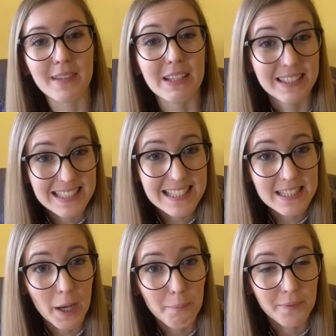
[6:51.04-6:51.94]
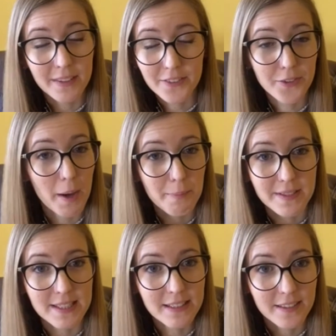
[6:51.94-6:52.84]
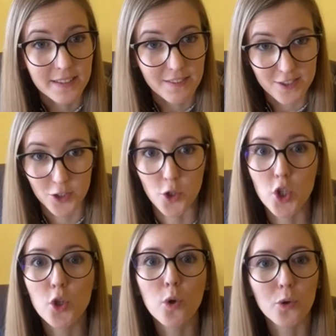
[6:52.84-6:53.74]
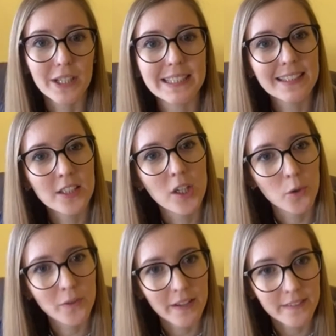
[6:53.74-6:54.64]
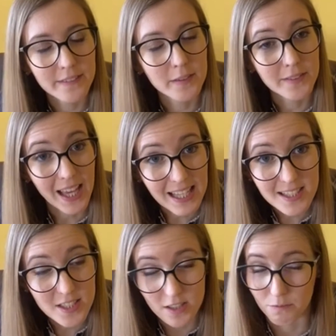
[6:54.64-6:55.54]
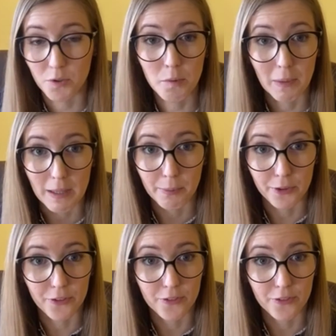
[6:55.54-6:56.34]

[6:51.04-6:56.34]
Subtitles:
this is not representative, so you already know that the tests wouldn't be able,